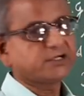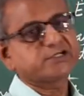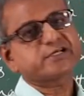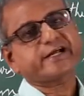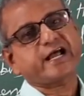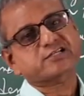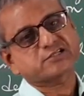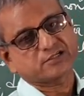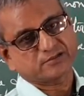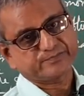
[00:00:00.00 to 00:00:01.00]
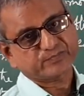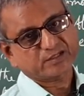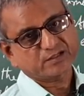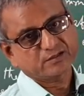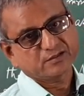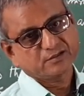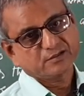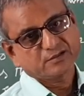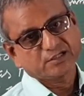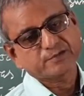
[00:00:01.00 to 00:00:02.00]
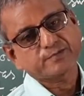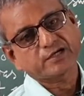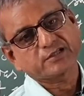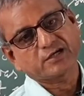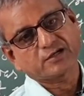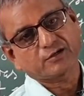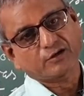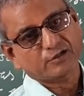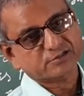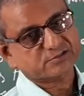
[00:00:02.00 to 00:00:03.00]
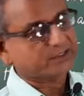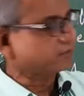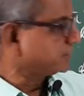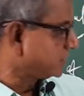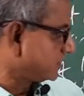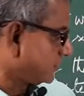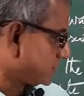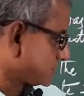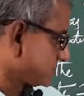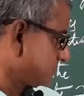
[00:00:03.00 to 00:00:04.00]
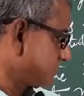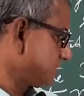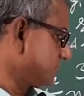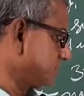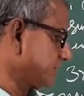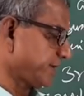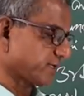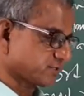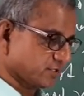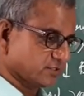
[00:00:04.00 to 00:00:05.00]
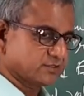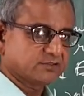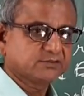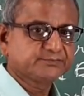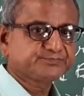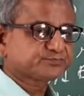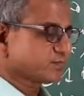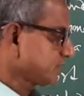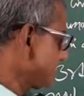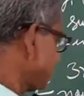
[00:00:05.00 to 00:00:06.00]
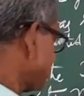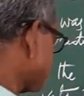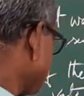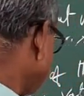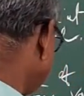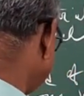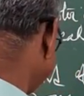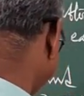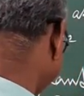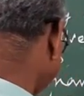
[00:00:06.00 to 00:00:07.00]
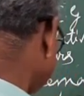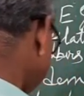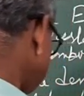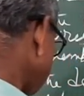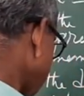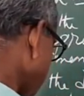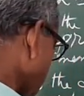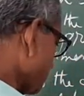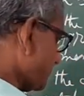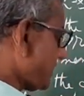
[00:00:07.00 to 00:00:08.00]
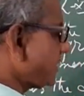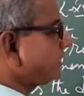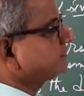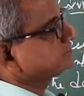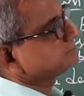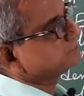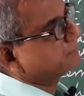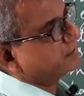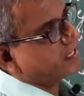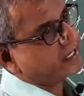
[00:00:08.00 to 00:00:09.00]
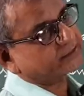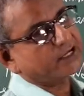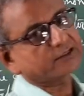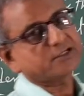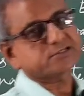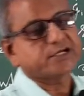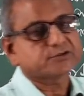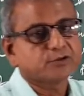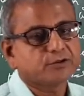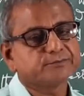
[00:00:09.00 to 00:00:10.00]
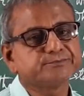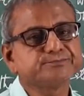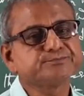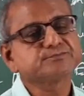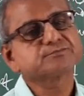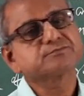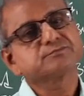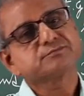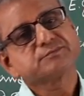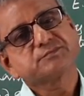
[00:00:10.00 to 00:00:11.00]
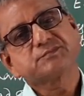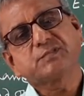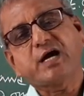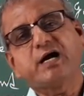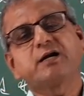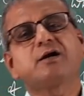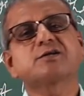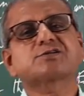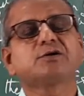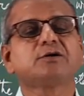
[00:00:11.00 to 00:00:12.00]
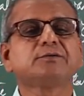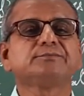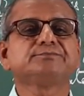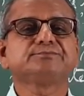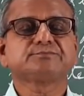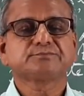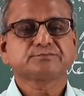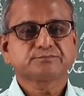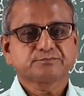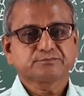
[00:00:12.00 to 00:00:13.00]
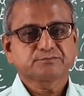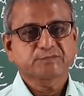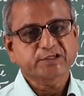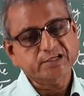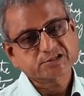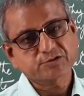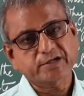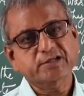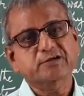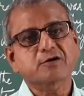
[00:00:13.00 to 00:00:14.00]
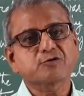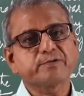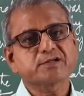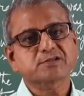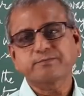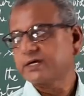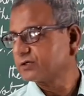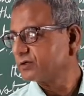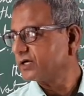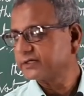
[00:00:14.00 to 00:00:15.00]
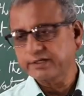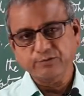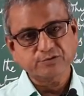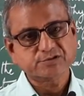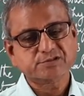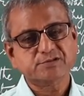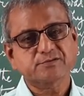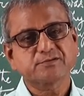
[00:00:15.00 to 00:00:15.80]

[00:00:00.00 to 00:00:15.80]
It is a castle led by the lords, one of the lords. It is a castle. So they attacked the chateau and also they destroyed the documents of manorial dues,